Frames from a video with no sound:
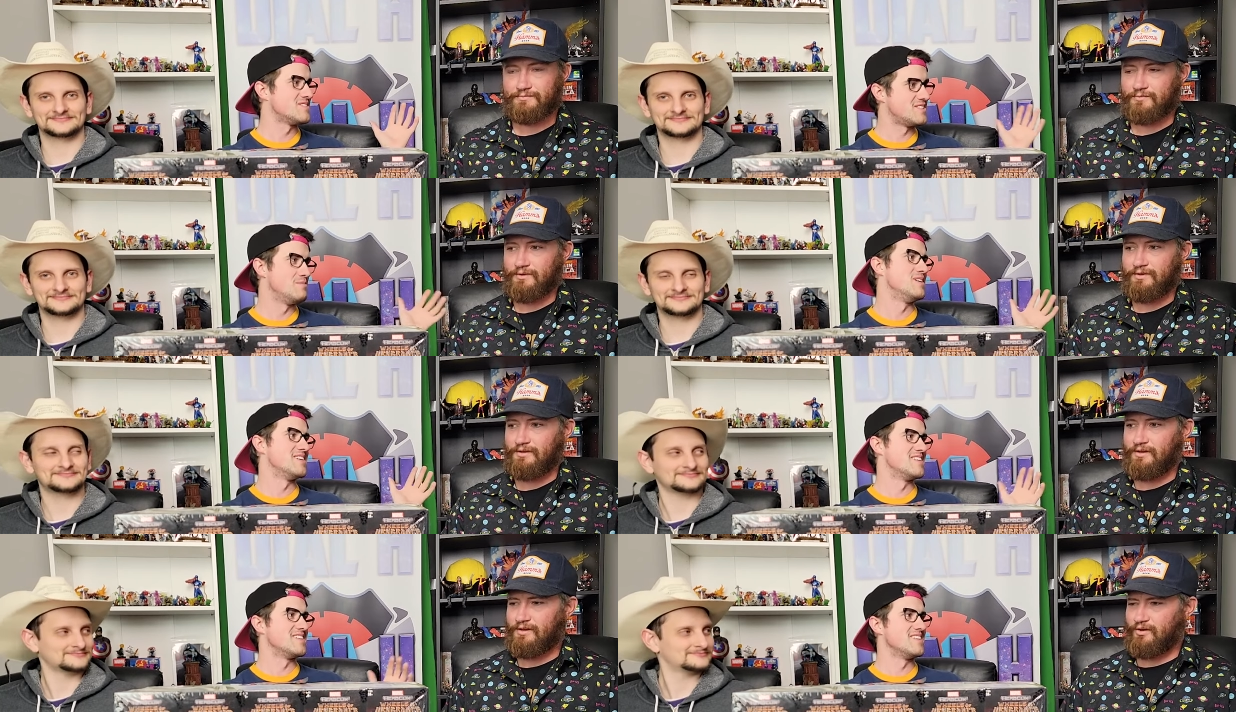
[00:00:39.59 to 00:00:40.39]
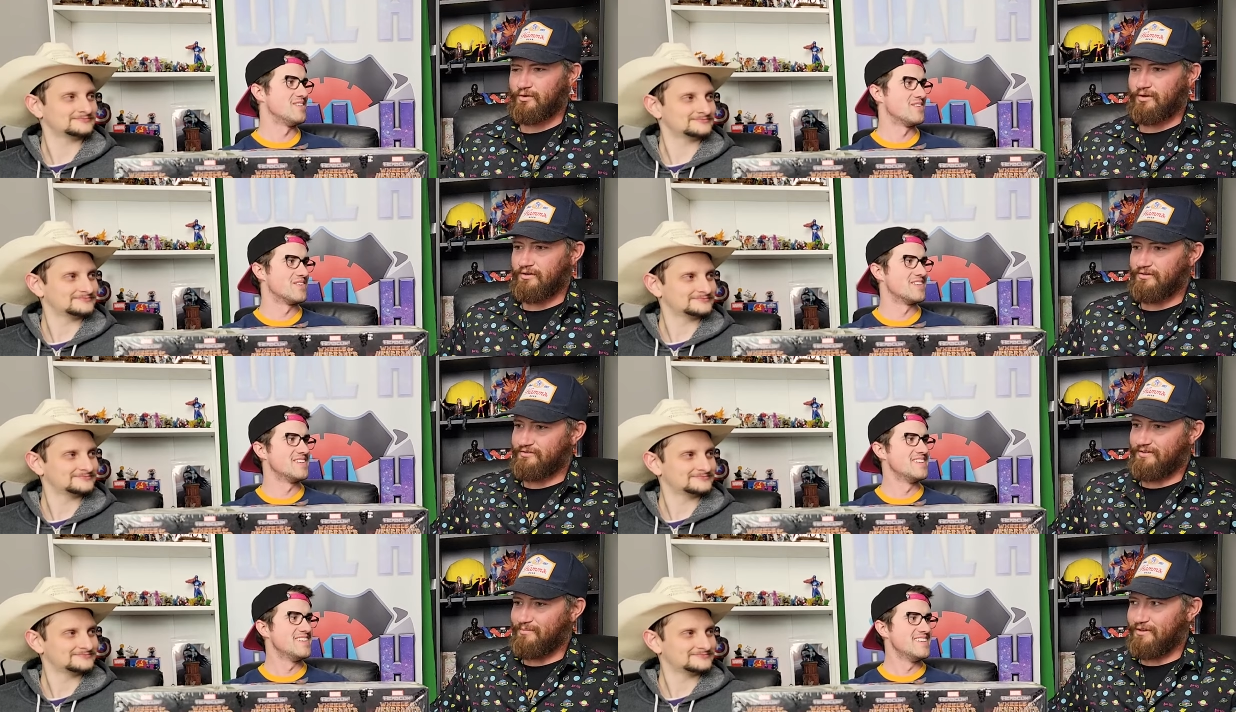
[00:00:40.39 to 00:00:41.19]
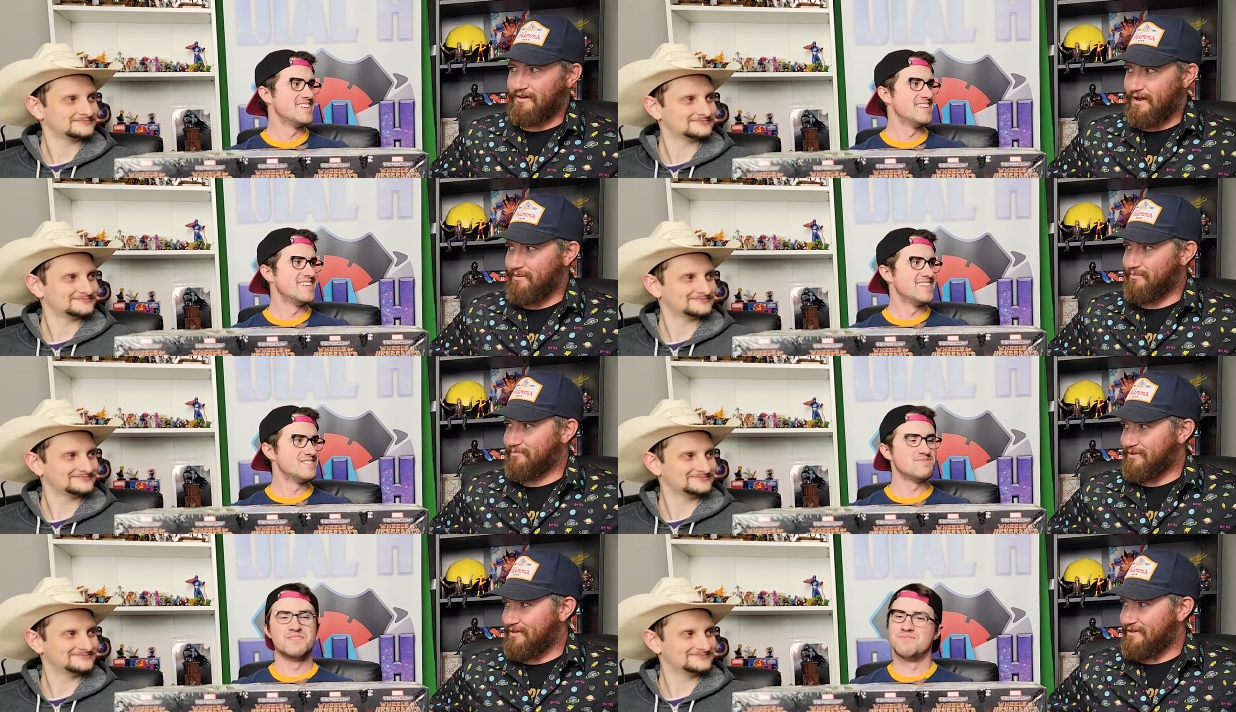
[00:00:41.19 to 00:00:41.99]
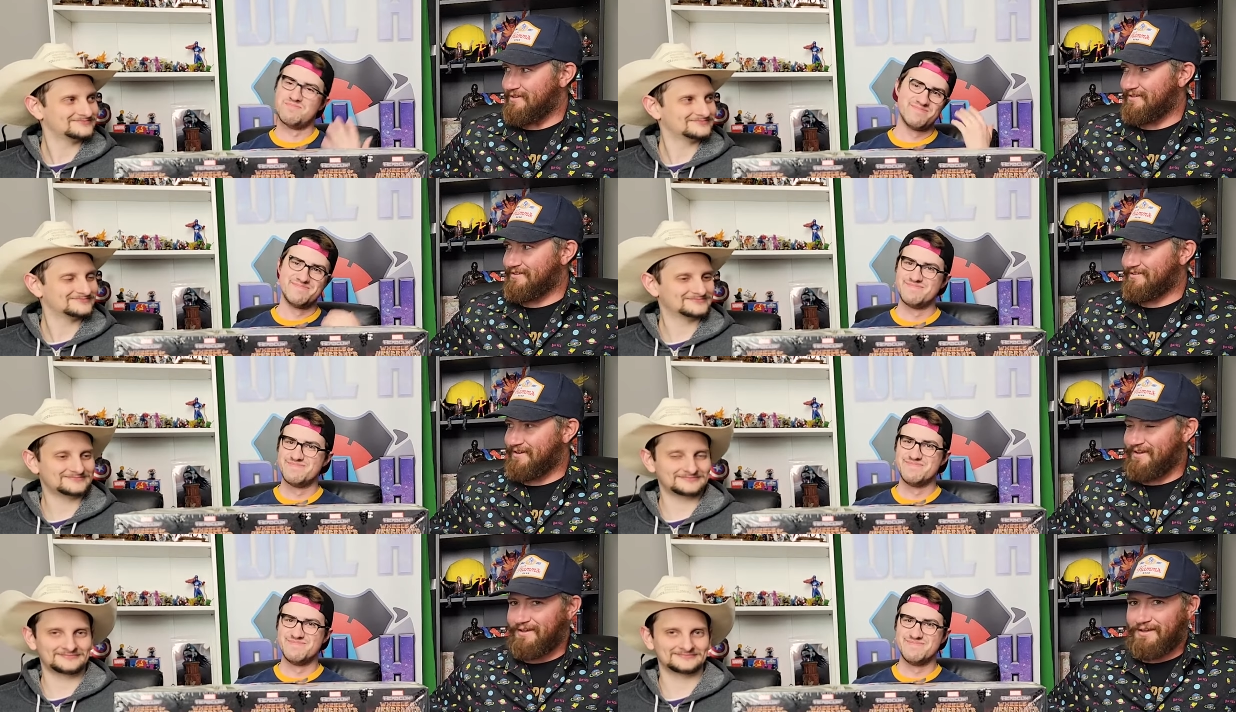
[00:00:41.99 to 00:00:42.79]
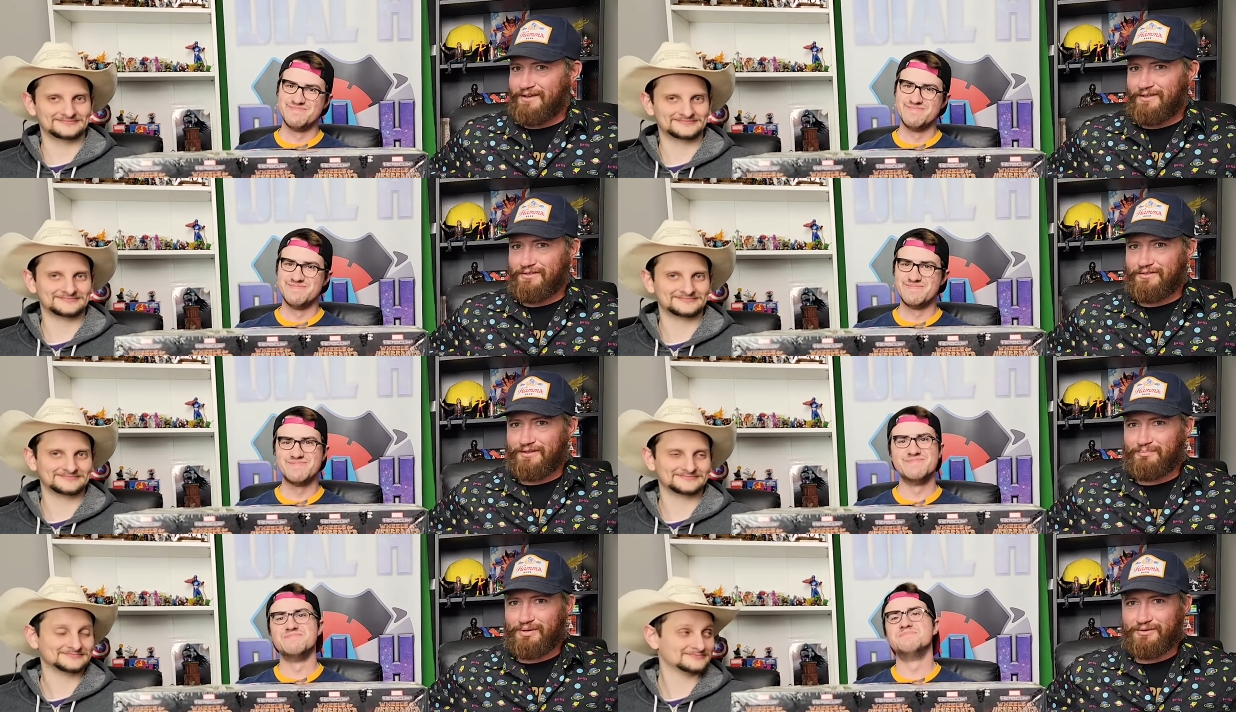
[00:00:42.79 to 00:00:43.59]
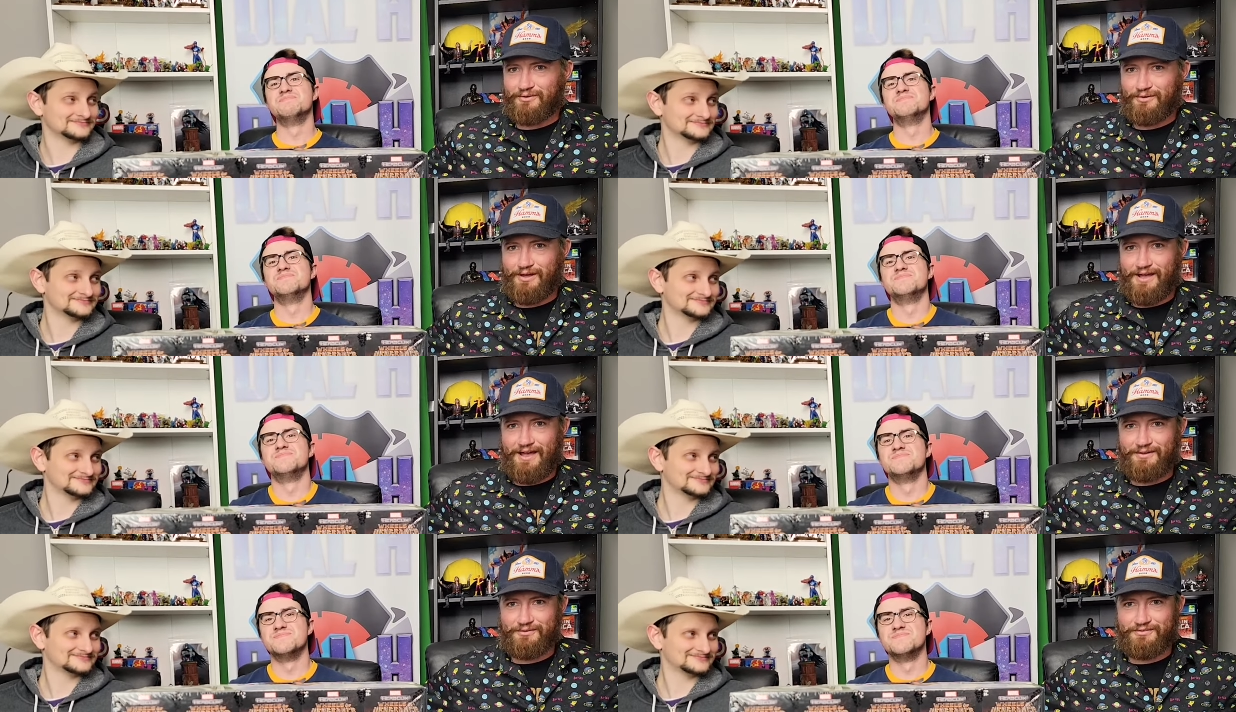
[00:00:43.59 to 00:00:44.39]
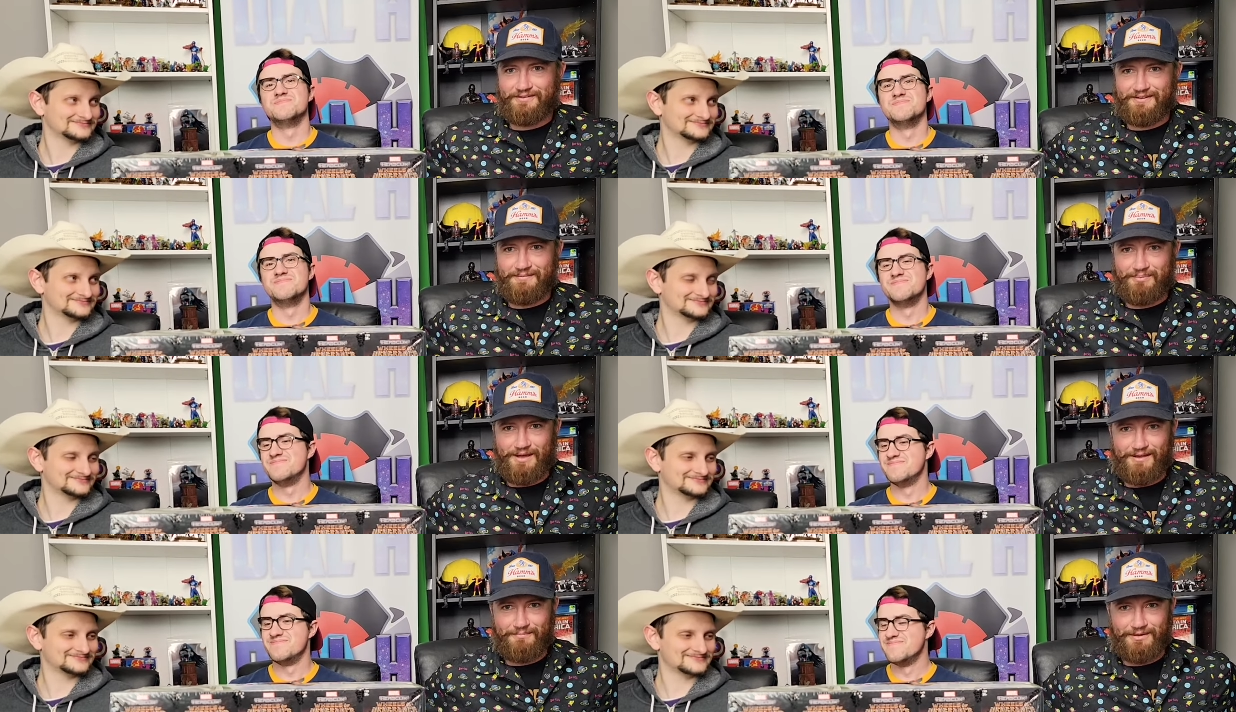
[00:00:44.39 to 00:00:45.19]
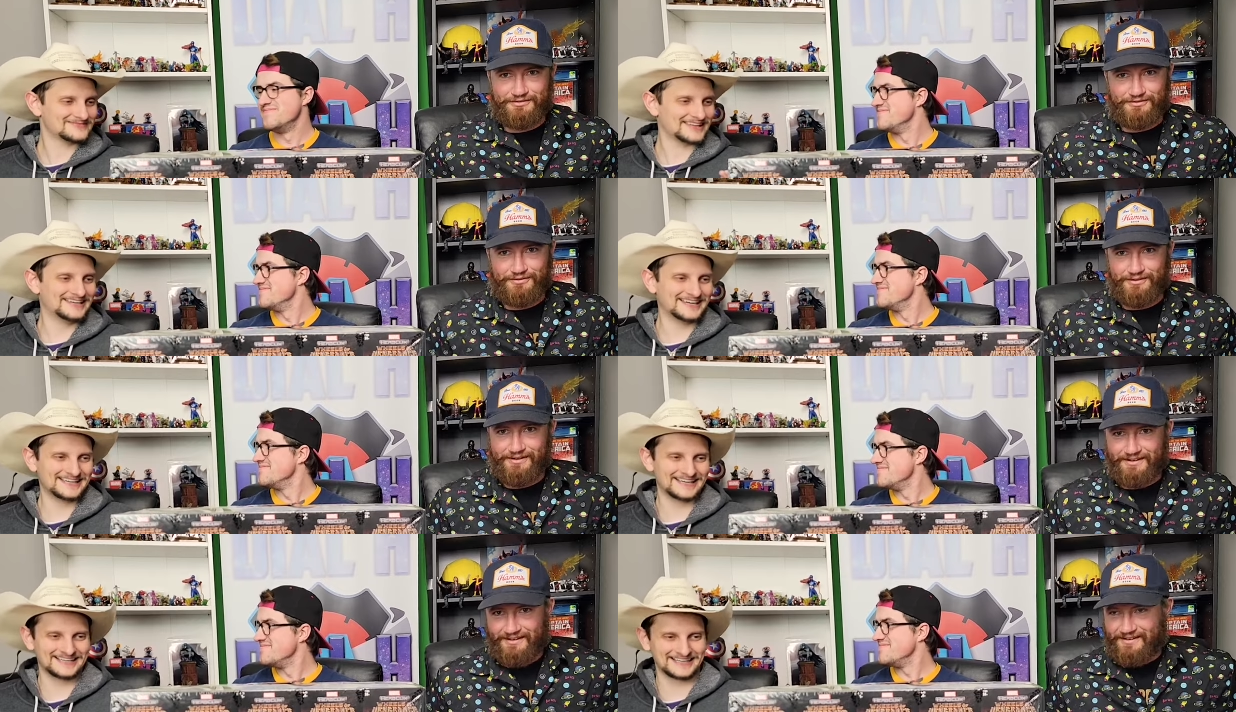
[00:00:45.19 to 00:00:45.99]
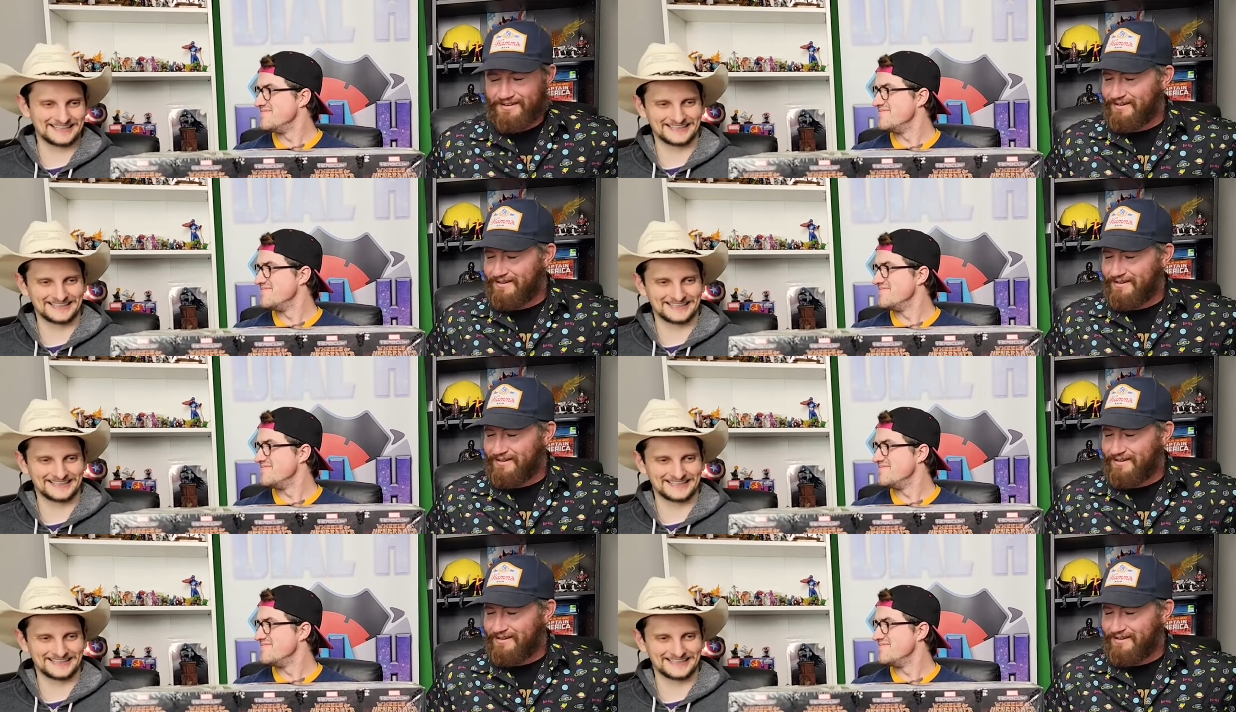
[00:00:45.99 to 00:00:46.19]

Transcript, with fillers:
Speaker 1: Simeon, you're. Simeon, I'm Ian, the Pickle Eggleston Pegmeister.